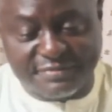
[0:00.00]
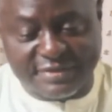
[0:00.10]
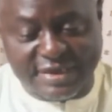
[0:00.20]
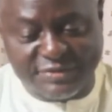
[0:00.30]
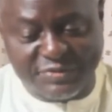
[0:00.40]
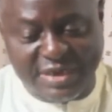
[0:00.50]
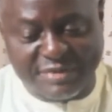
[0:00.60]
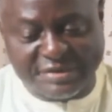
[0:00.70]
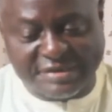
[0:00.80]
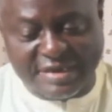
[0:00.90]
Thank you,
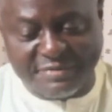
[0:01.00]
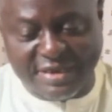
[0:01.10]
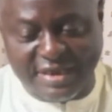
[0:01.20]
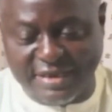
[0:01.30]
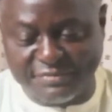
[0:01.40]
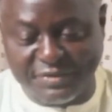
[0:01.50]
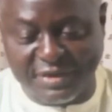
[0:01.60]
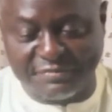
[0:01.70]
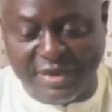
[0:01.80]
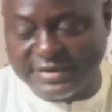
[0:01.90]
Lamin Cham.
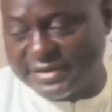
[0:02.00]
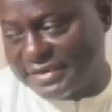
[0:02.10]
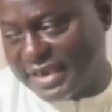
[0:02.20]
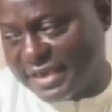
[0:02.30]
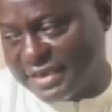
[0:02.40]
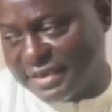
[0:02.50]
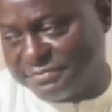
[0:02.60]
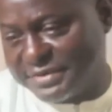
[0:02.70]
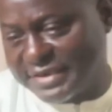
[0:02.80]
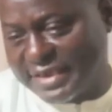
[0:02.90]
I think I
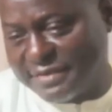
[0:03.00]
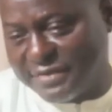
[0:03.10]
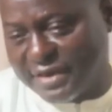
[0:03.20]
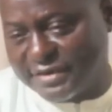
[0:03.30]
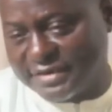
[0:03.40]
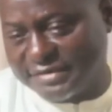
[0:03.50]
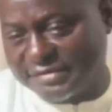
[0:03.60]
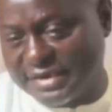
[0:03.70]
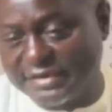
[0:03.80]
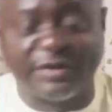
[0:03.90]
became an
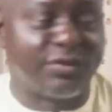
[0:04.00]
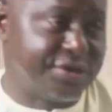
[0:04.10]
incidental